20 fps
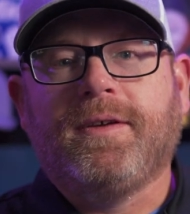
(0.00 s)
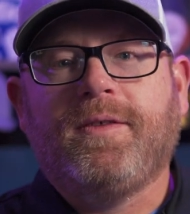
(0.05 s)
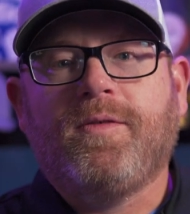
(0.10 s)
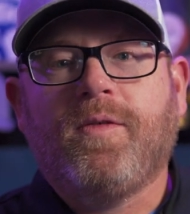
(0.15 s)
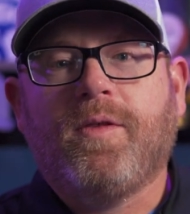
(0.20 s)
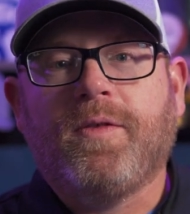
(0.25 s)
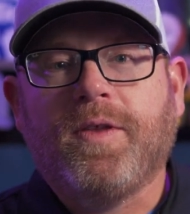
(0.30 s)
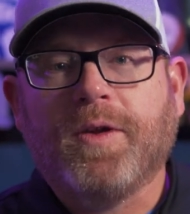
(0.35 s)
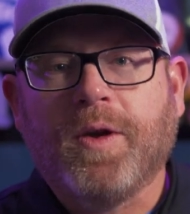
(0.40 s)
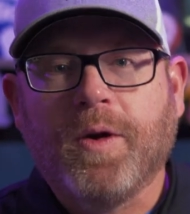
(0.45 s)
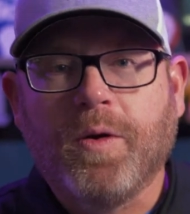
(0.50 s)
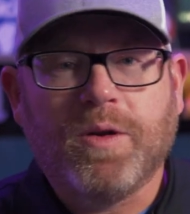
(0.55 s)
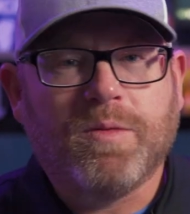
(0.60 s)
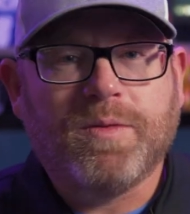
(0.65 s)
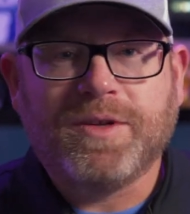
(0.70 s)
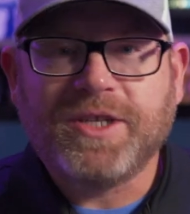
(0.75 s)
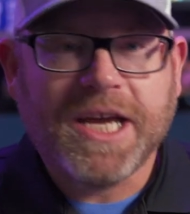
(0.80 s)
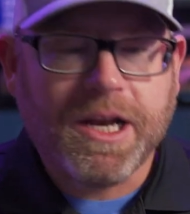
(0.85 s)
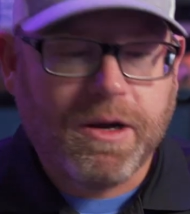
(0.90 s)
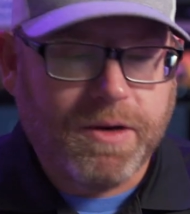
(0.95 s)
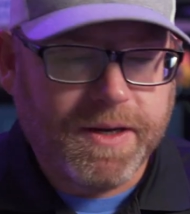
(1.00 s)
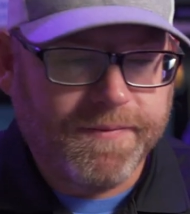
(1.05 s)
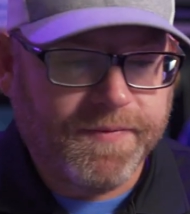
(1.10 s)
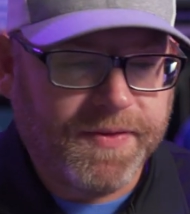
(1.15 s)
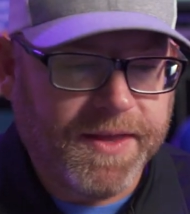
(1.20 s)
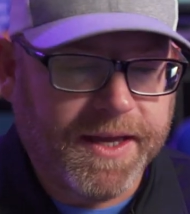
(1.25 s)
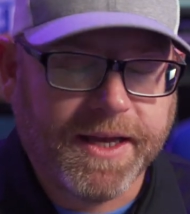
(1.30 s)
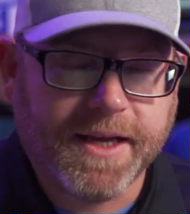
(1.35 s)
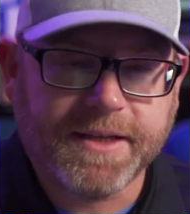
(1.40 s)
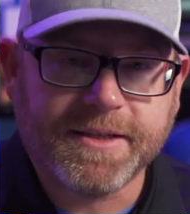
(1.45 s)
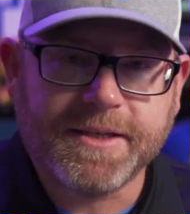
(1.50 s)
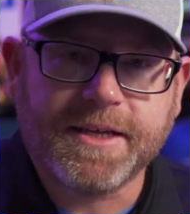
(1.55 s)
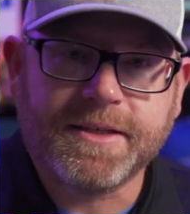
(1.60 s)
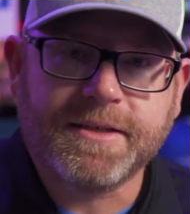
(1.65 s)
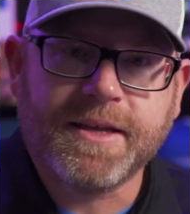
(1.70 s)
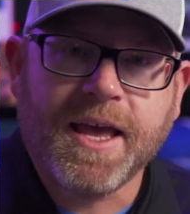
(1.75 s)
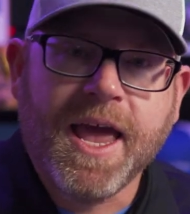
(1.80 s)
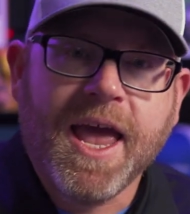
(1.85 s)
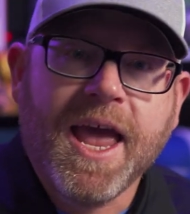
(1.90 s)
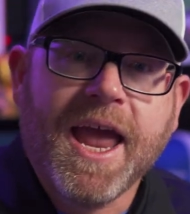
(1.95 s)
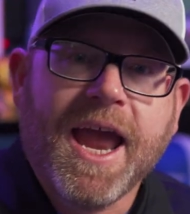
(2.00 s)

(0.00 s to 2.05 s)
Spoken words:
North Dakota, which I don't even think exists.